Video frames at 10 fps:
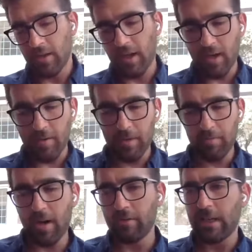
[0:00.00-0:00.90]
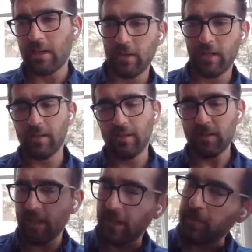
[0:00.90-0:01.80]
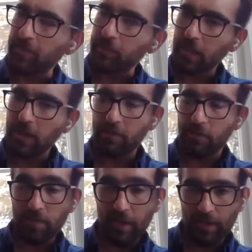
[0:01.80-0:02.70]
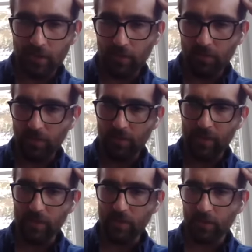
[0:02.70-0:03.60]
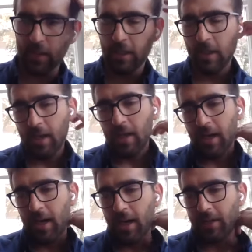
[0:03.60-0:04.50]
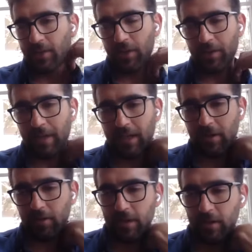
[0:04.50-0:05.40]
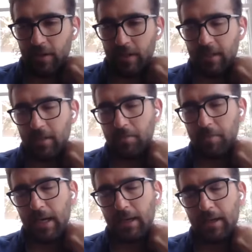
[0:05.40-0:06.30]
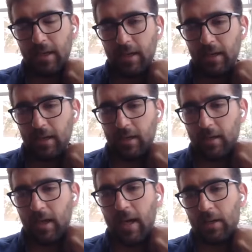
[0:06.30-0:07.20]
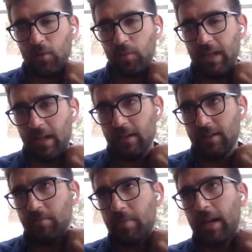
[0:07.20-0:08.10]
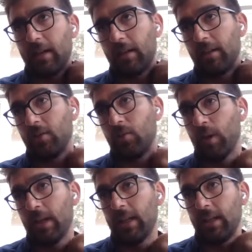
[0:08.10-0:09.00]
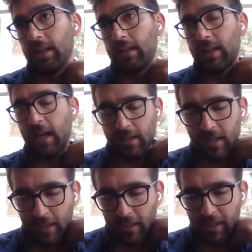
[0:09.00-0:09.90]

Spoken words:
My background is I'm from Mexico originally. I started my career in banking at UBS back in 2010.